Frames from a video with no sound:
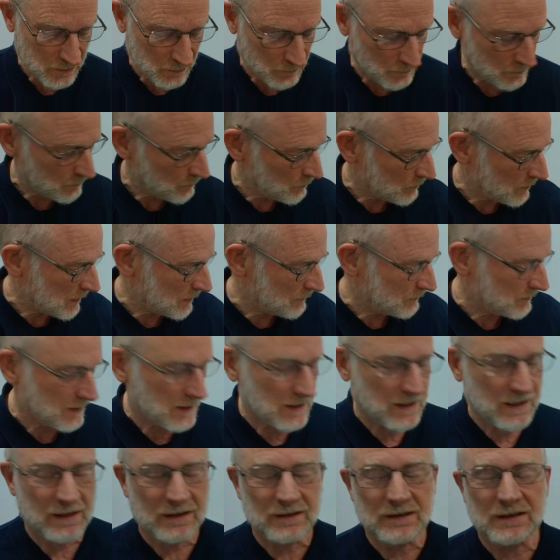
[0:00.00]
we won't have
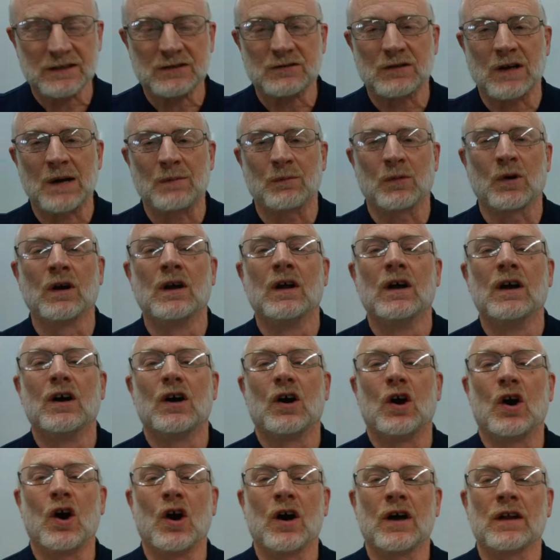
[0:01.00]
any English grammar
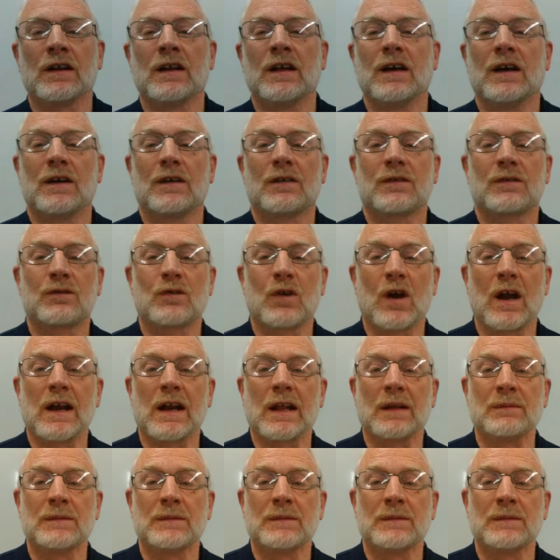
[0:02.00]
on Friday.